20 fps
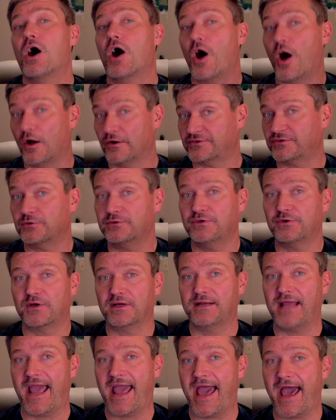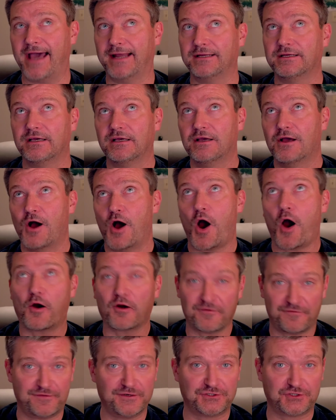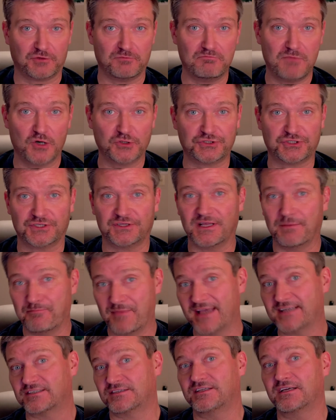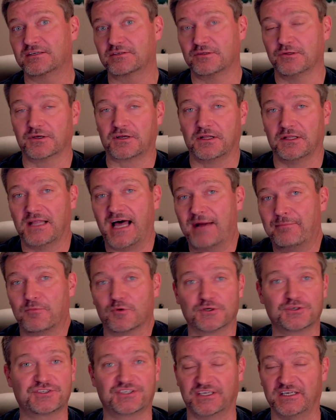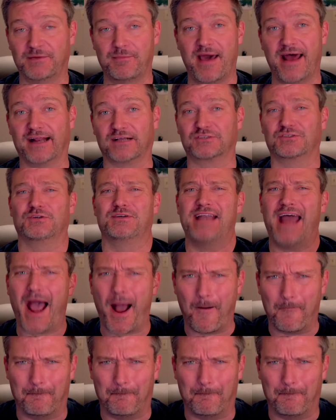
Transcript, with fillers: Also, you can add artificial motion that makes things look a lot more cinematic. So now,